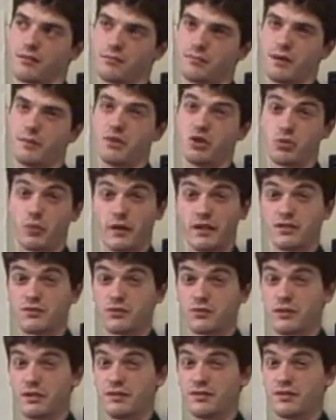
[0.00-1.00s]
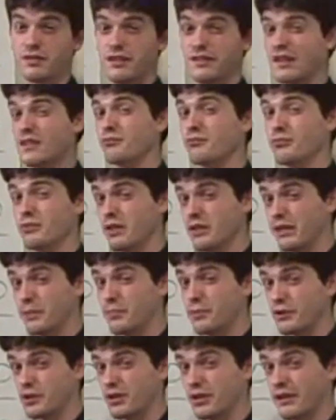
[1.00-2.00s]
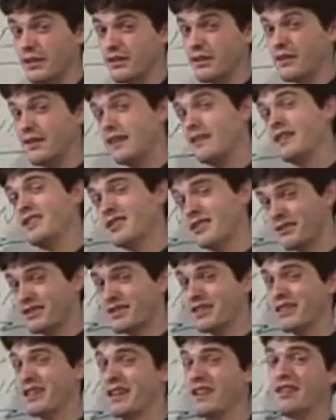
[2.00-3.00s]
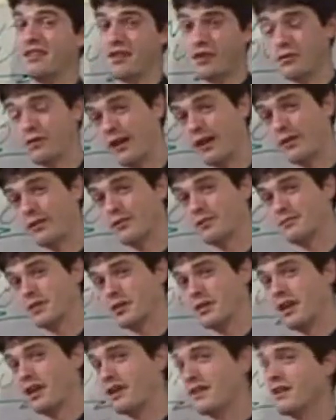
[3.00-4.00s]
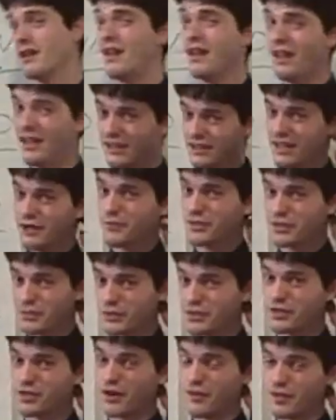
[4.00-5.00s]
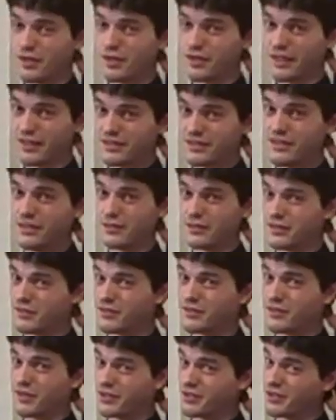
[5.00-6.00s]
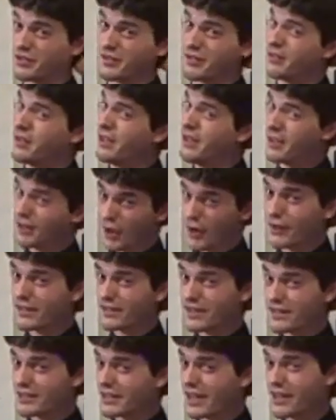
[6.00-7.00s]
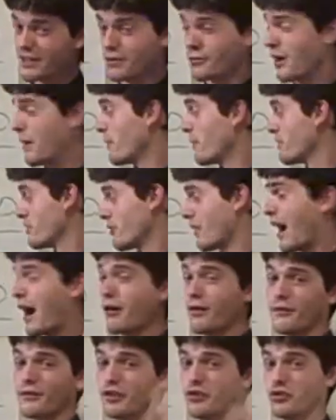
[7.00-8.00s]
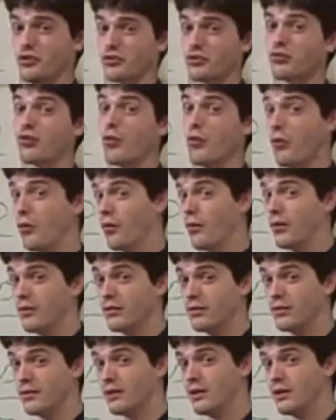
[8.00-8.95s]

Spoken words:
maybe 20 stories, and that's really pushing it. And then they start sinking into the ground, okay? Then we switched over to like steel construction. Currently, skyscrapers are out of control.